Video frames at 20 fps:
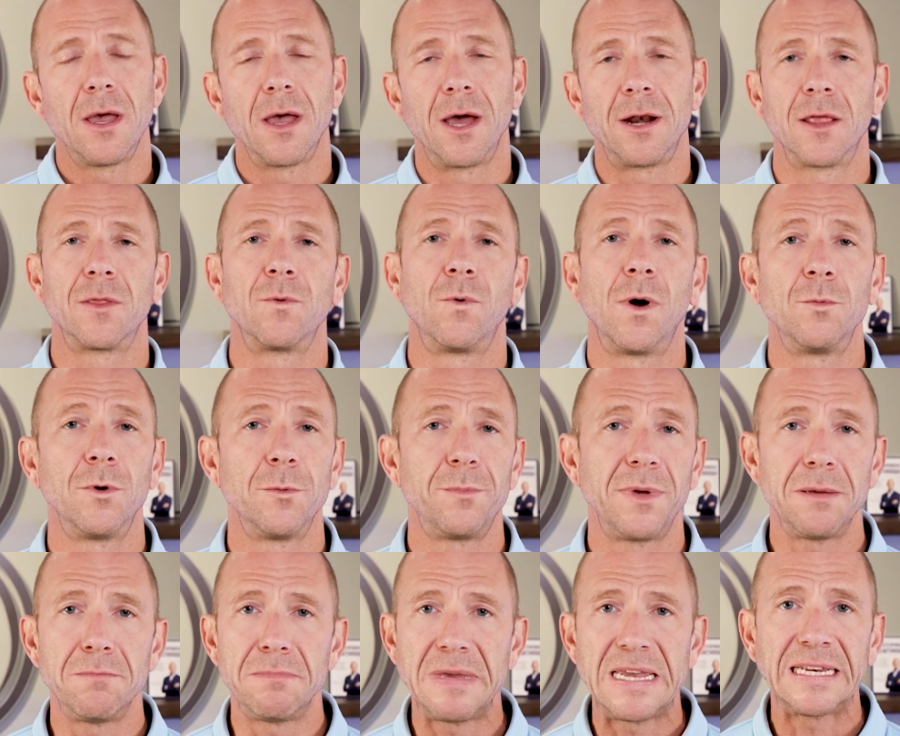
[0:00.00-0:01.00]
another one would
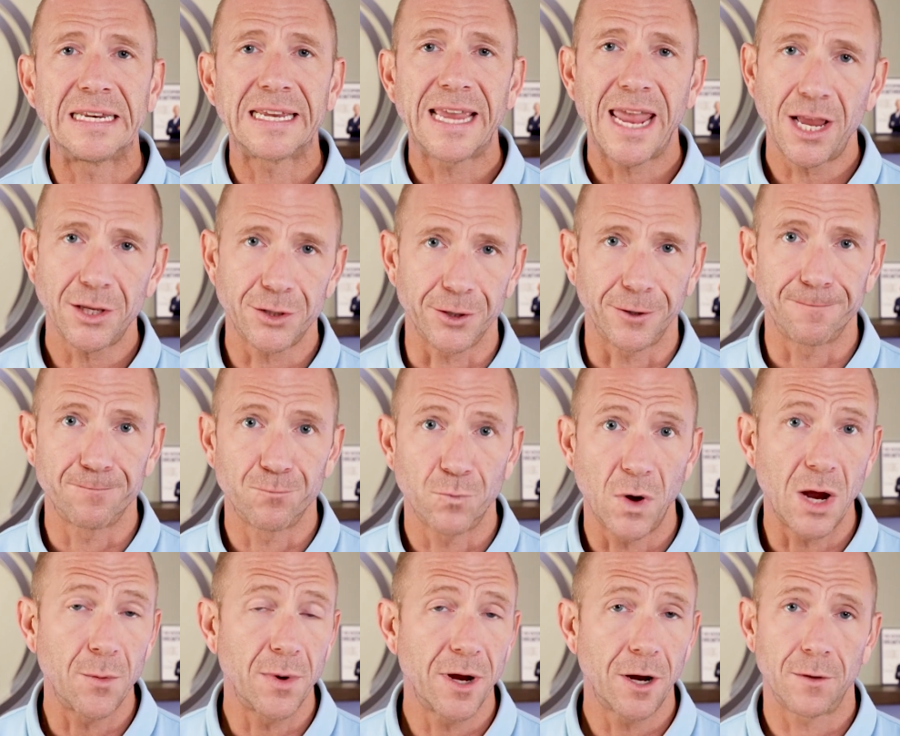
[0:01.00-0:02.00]
be meat and cancer,
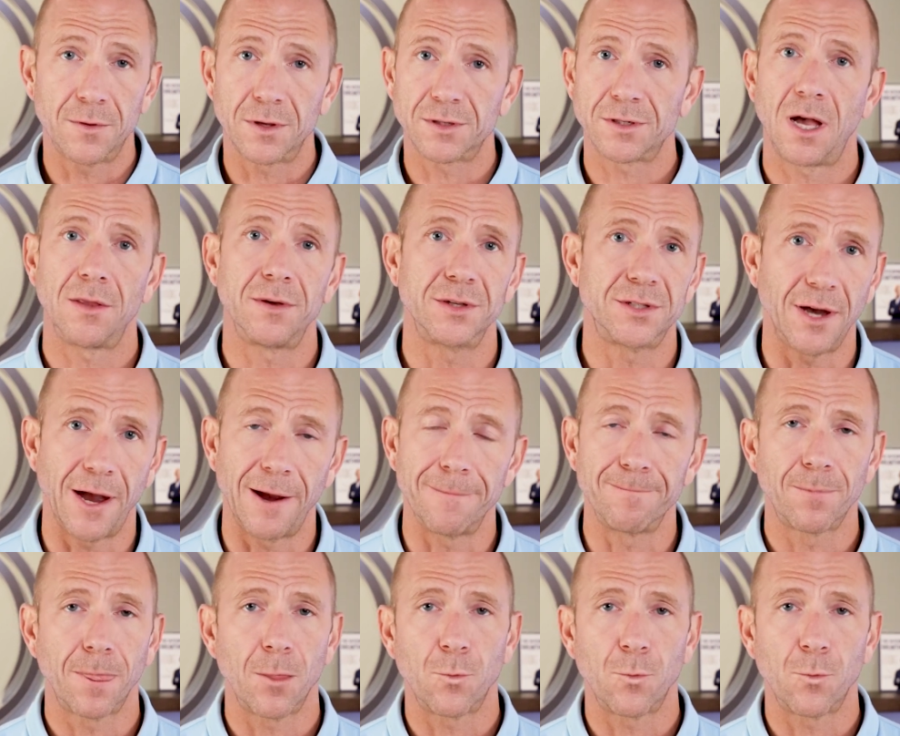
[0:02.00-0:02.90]
right? We hear this all the time.